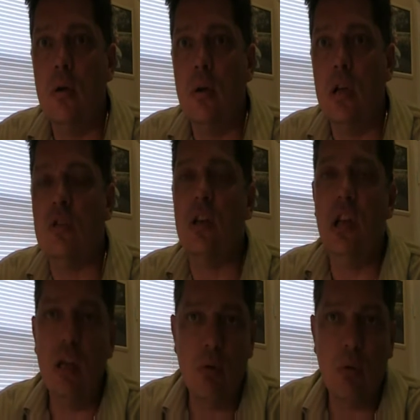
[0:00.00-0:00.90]
is an
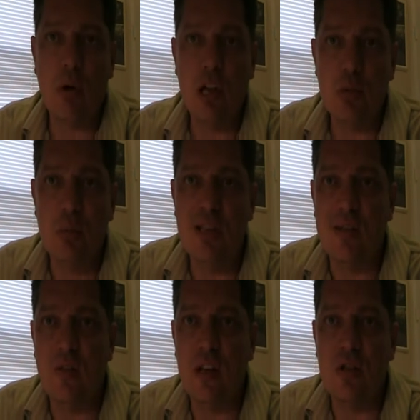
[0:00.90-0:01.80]
equal rights piece
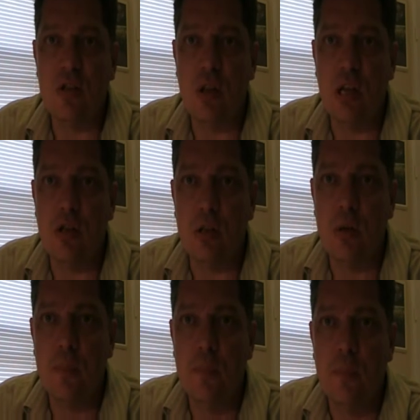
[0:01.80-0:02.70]
of legislation
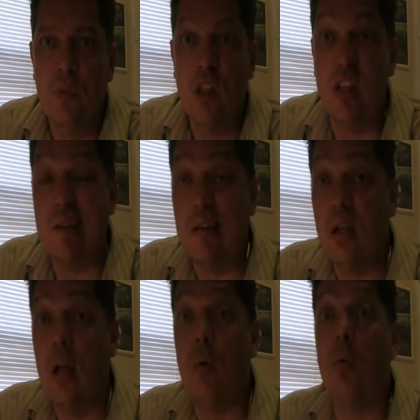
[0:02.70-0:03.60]
that
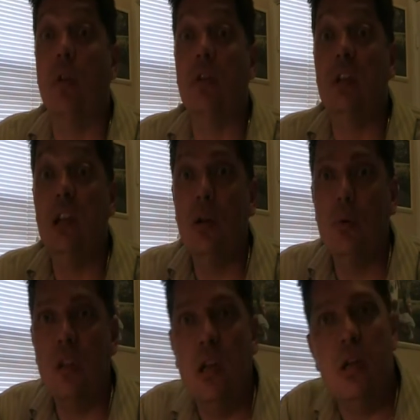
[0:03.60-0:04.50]
will deal
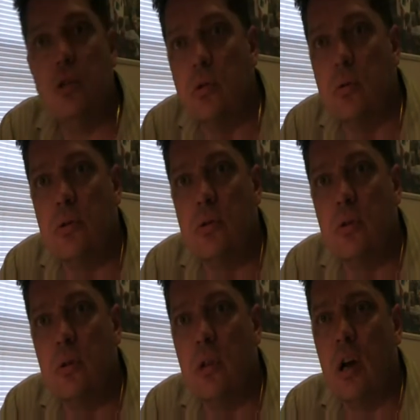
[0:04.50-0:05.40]
with the issues
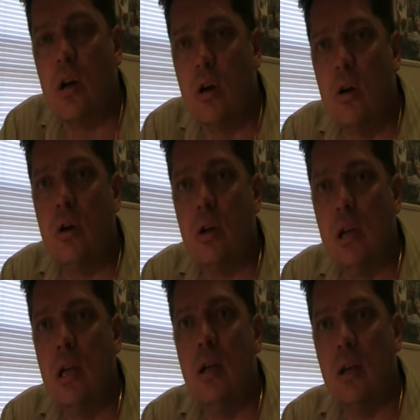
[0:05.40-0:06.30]
that are
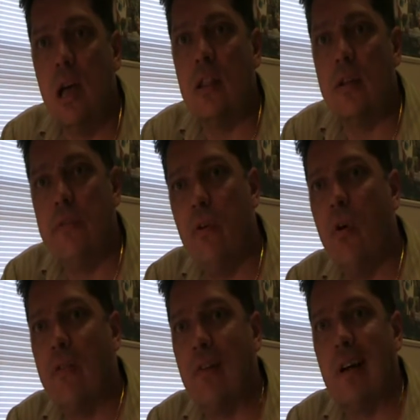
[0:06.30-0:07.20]
currently at the
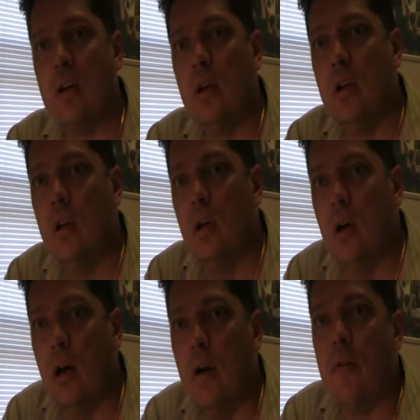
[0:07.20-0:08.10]
forefront
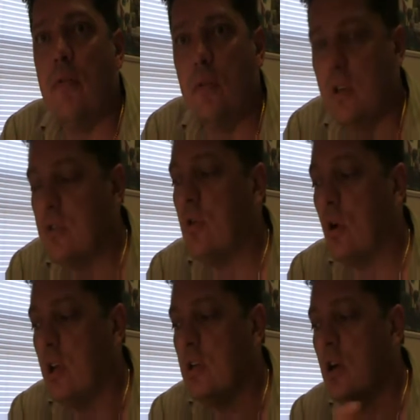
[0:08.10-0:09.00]
of this
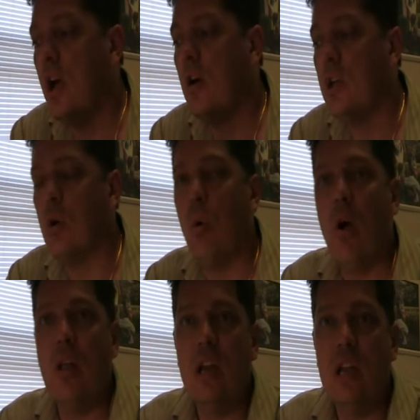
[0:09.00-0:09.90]
entire
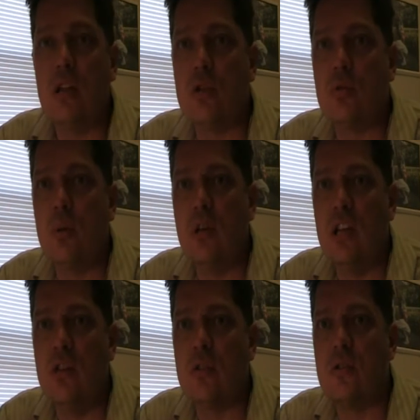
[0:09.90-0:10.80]
equality and
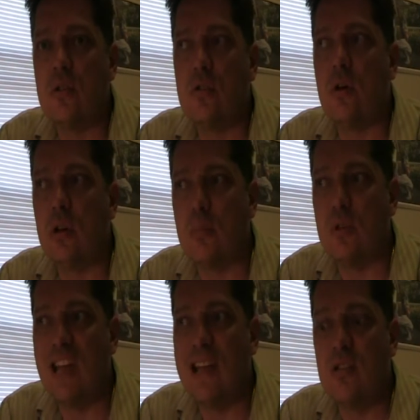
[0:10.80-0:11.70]
discrimination
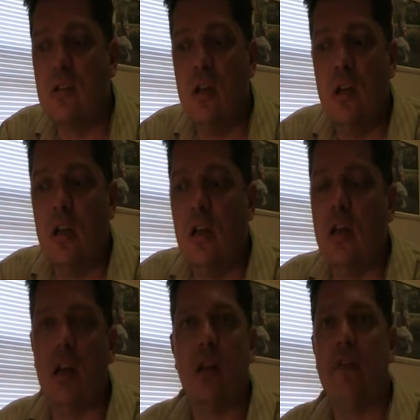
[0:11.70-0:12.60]
circumstance. Look
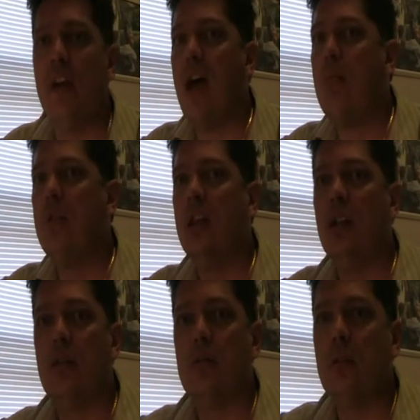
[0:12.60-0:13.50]
at the
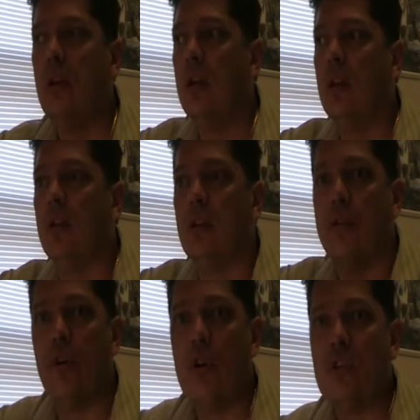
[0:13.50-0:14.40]
family, the
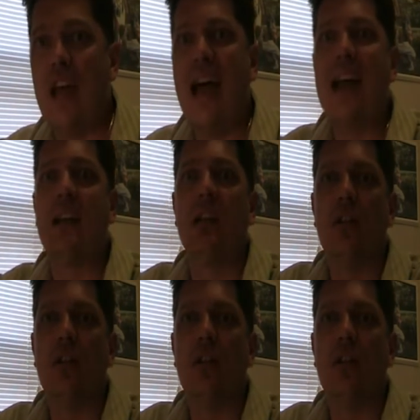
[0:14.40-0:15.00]
Divorce Act,